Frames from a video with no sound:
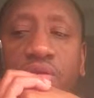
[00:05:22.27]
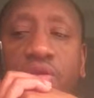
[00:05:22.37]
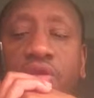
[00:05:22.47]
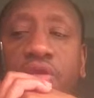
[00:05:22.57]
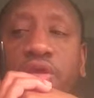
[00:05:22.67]

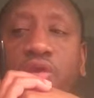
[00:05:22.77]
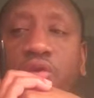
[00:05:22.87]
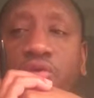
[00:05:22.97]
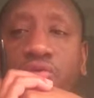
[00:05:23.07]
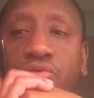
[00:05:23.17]
it can
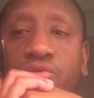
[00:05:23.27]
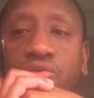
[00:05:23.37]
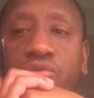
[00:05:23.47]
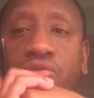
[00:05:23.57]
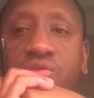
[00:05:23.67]

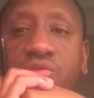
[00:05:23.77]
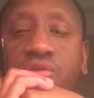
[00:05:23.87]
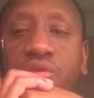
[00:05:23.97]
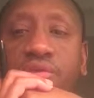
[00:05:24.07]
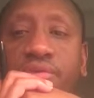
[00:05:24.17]
cause
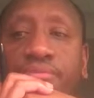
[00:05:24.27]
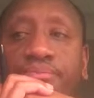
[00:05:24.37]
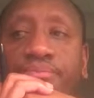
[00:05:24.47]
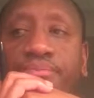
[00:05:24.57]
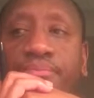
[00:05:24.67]

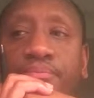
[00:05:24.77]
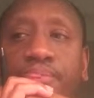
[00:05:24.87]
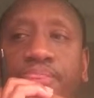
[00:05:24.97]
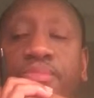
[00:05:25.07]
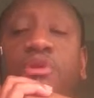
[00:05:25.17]

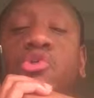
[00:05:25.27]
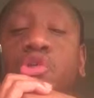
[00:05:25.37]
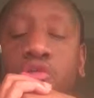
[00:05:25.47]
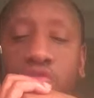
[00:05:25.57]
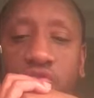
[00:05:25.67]
the
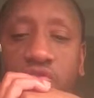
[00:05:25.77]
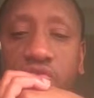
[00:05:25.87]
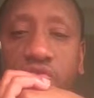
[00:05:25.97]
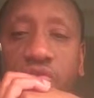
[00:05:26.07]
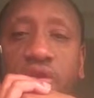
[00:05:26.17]

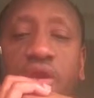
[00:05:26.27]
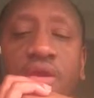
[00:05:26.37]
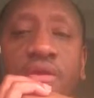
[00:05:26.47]
changes, the